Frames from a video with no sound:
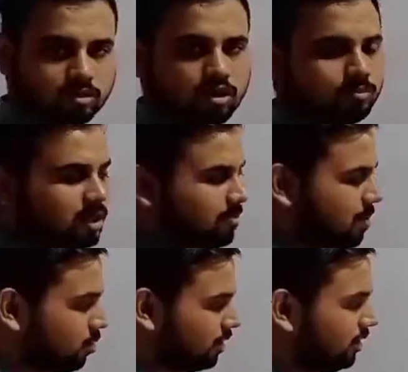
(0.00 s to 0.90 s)
of the
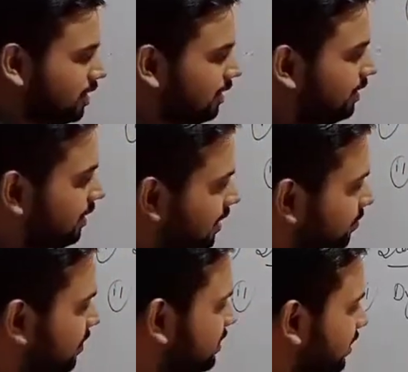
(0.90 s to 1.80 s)
memory, and
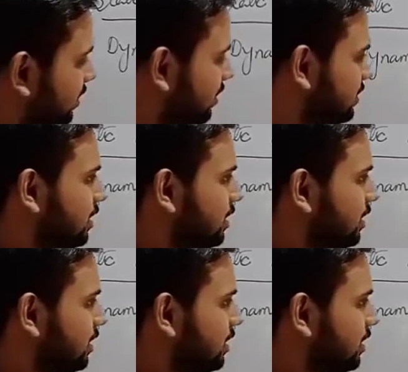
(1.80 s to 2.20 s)
delete means it is